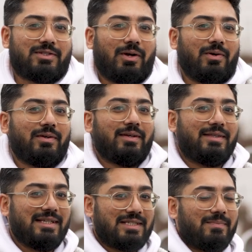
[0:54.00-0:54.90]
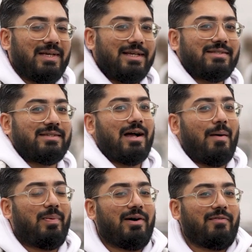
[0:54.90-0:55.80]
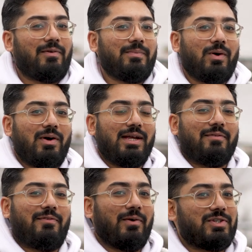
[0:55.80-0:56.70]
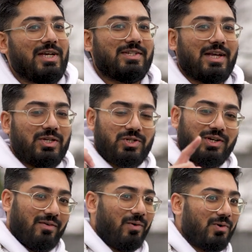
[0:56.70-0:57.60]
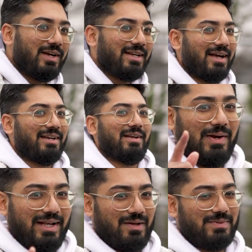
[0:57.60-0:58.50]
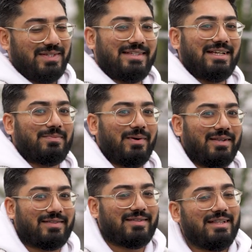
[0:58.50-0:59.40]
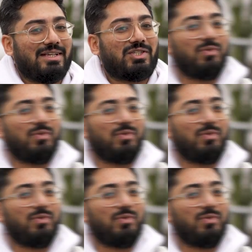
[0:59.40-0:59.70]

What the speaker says: So this means, apart from the oil and filter change that you should have already done when it comes to 6 months, there's